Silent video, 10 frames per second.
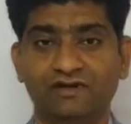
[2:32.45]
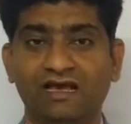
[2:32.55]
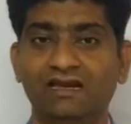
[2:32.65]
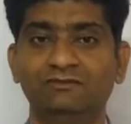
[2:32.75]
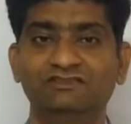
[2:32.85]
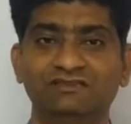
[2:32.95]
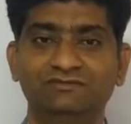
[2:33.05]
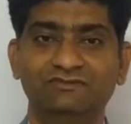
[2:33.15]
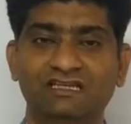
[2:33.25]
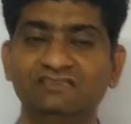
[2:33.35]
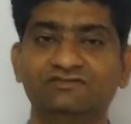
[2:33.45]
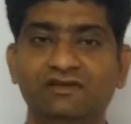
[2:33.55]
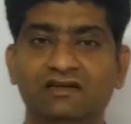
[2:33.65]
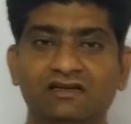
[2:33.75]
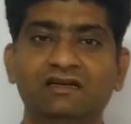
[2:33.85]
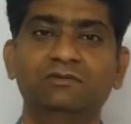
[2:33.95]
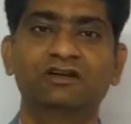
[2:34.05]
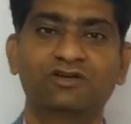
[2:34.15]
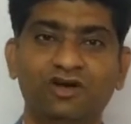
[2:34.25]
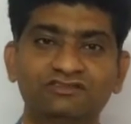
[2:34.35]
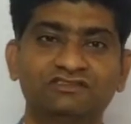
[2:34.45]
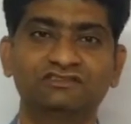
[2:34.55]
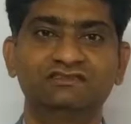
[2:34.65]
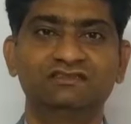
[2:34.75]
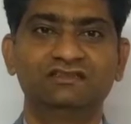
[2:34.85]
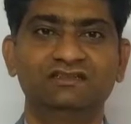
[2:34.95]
dynamism, things were a little bit constant.